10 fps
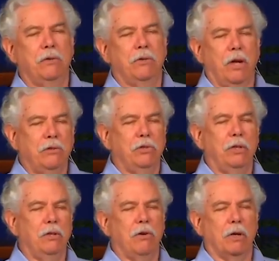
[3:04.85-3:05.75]

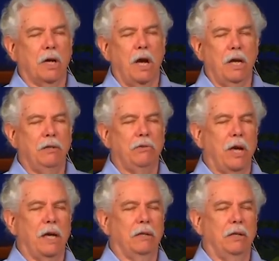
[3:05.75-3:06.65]
touching or
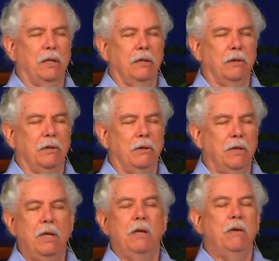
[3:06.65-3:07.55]
contacting
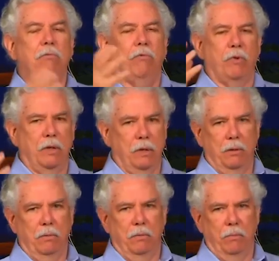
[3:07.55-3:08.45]
the infinite
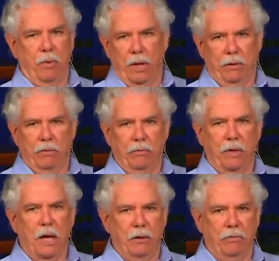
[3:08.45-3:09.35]
breath of
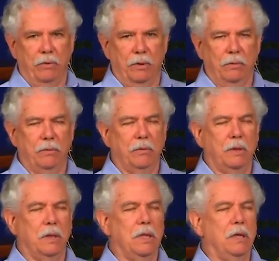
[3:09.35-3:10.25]
life.
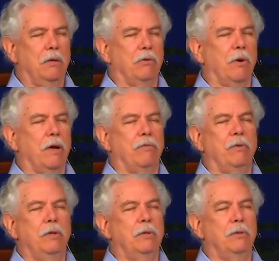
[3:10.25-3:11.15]
So I
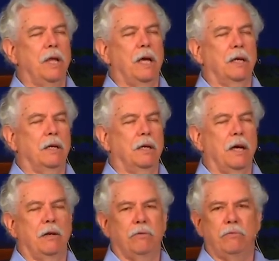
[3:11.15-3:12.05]
feel like
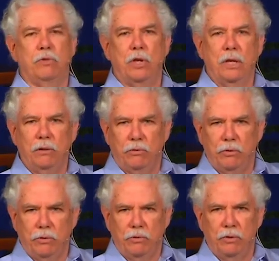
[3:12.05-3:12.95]
out of
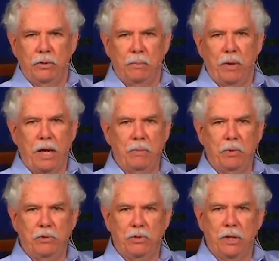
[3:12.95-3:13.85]
Genesis in the
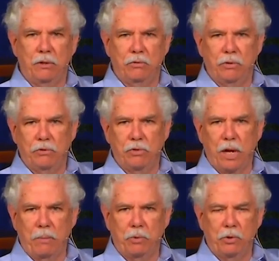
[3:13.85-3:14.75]
Bible, Genesis
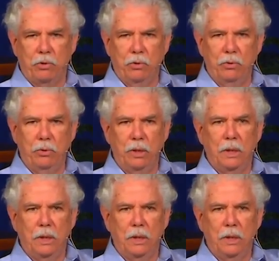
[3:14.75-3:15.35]
chapter 2,